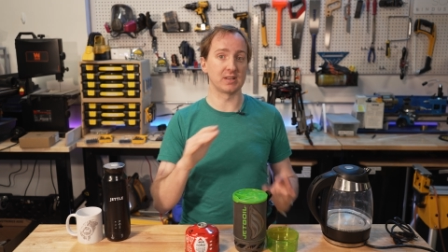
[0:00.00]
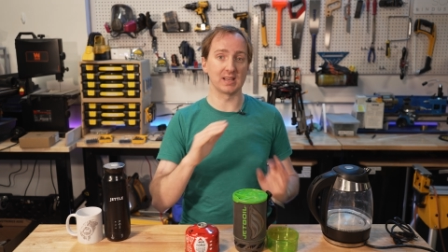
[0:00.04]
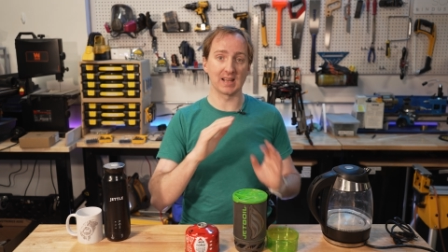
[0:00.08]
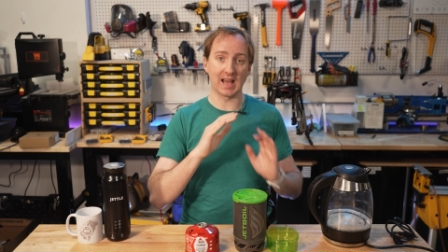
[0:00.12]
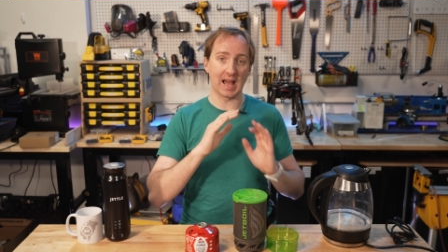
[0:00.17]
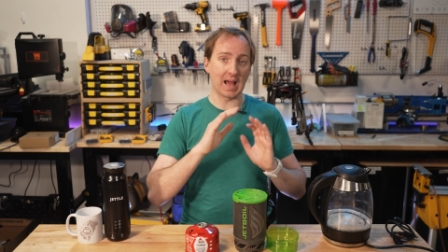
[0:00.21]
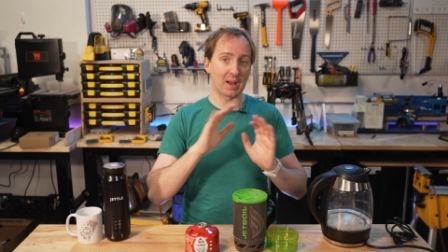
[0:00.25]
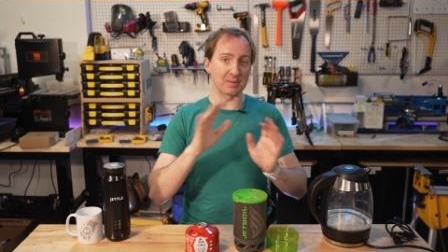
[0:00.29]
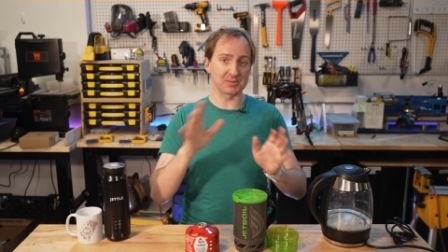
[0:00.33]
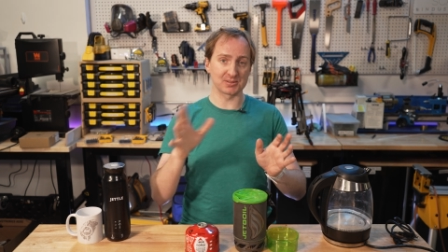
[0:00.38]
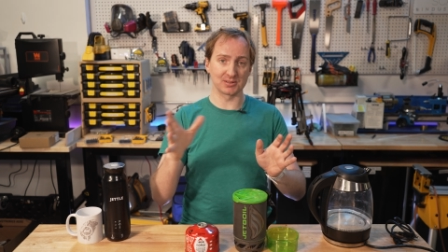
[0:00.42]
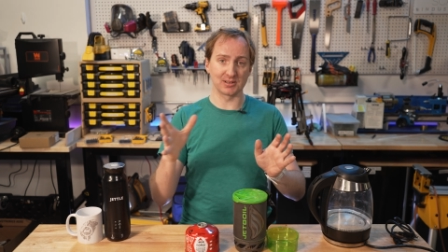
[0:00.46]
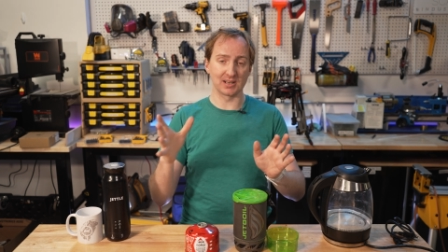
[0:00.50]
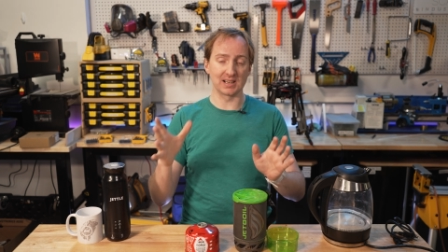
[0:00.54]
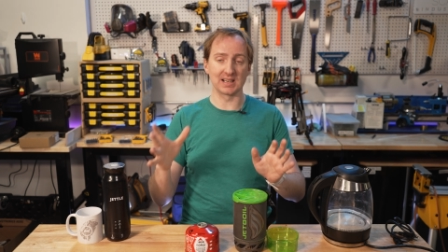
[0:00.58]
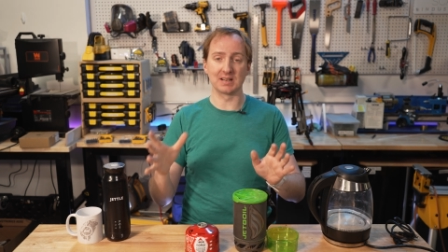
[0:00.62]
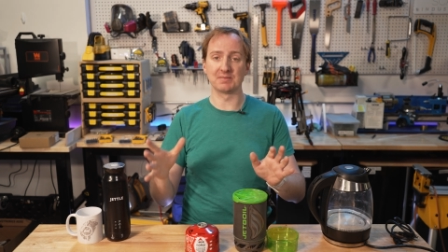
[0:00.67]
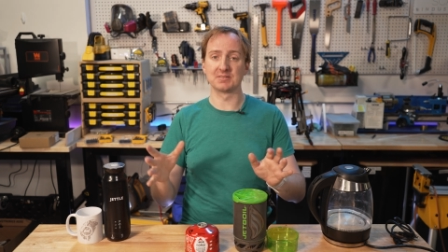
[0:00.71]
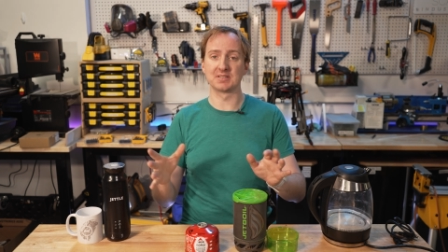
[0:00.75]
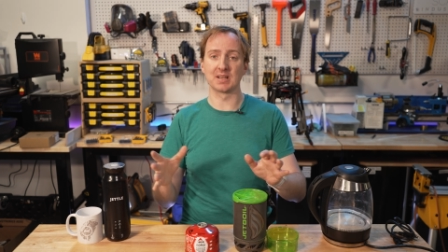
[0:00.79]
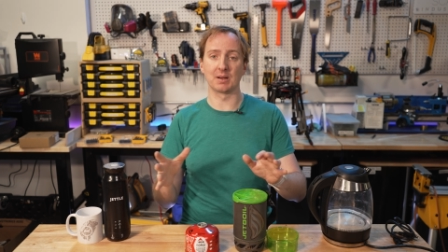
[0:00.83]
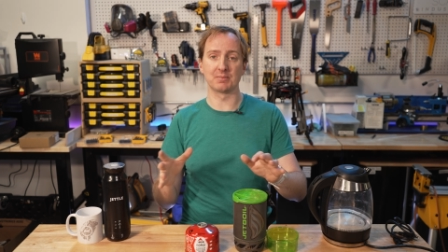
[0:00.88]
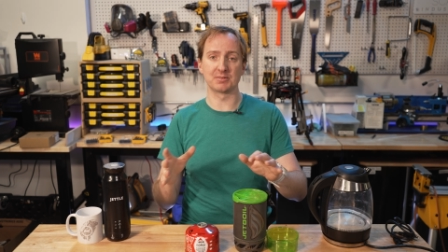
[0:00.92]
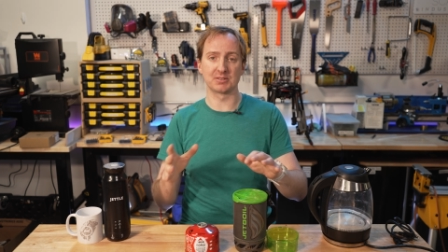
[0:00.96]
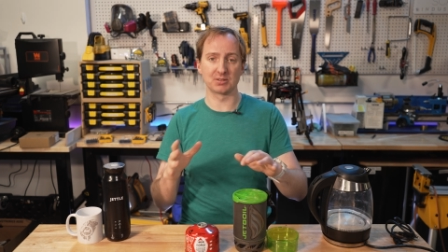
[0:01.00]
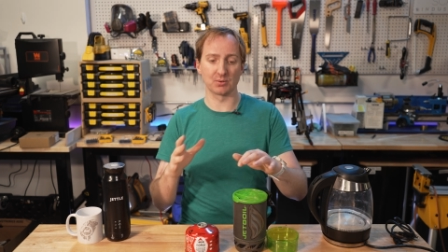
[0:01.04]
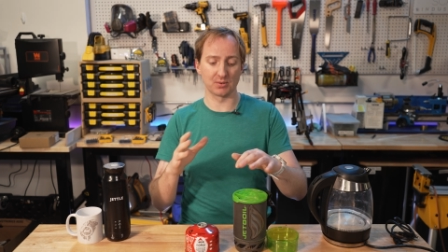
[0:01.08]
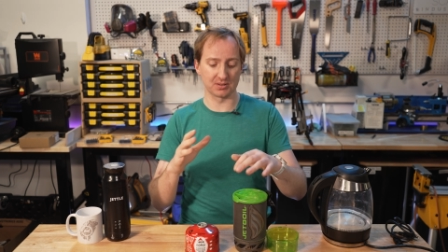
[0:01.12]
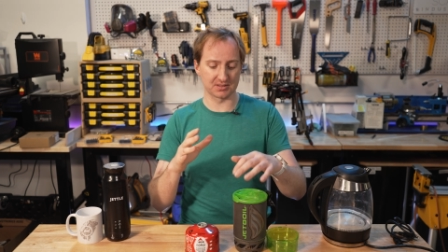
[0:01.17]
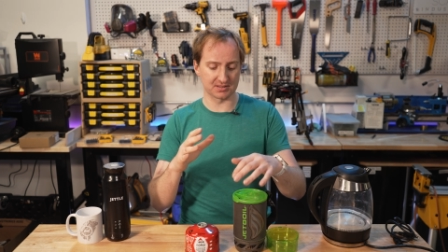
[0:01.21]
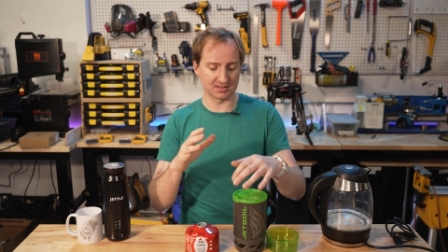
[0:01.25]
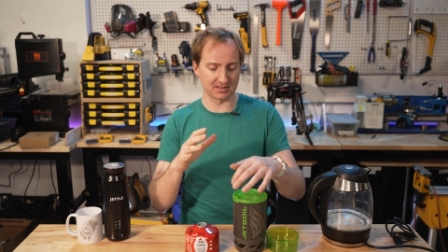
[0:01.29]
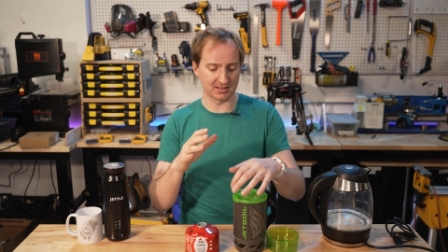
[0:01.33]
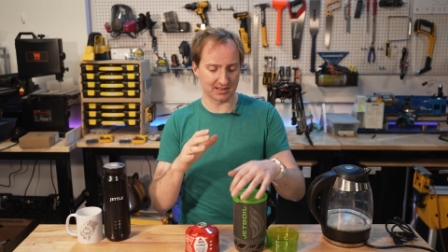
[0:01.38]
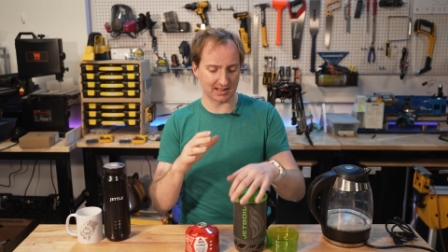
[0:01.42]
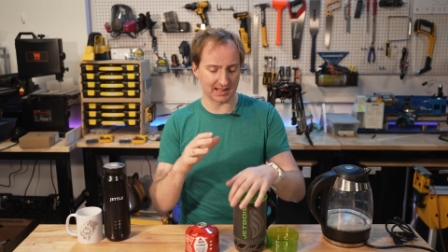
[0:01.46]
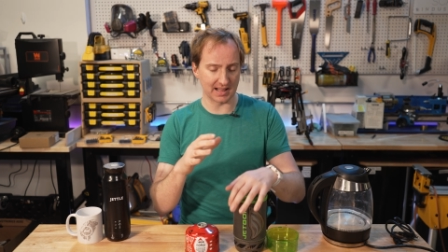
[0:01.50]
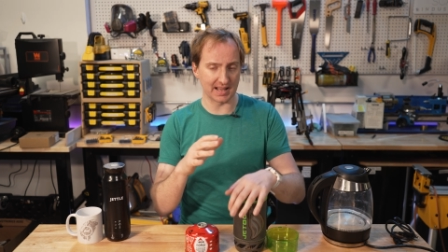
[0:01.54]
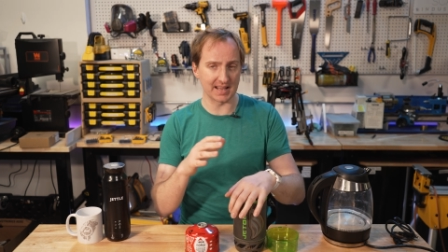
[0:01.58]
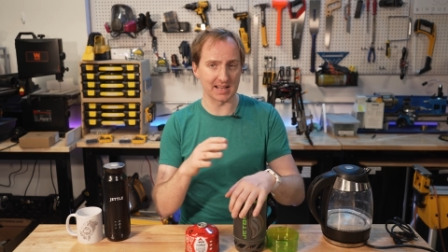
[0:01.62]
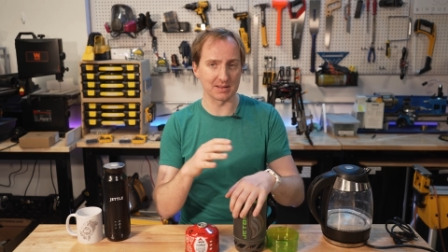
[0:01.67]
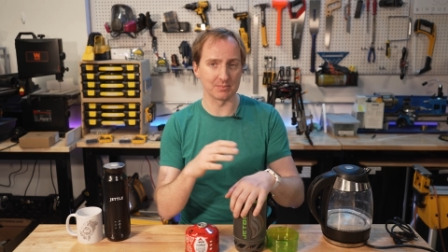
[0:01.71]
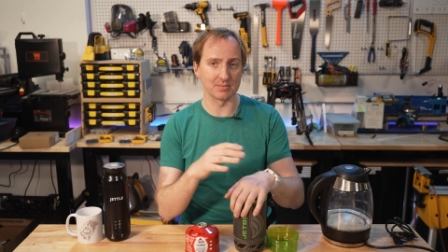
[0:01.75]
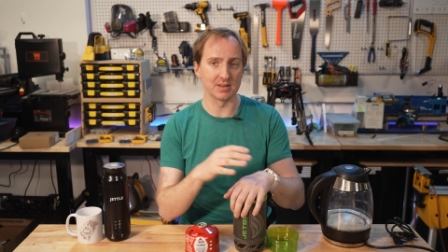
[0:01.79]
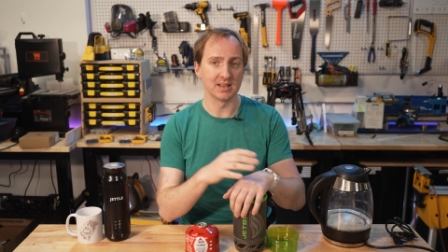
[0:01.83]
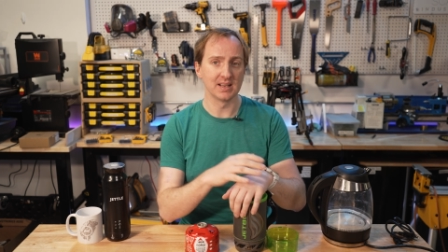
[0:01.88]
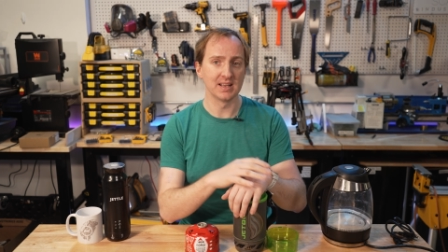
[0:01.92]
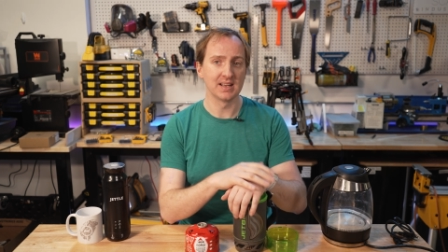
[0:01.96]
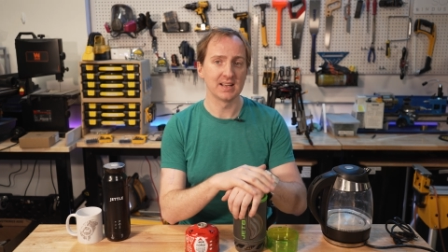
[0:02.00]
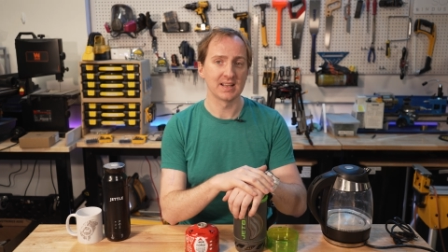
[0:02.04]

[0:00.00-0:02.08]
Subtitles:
It absolutely lives up to its claim.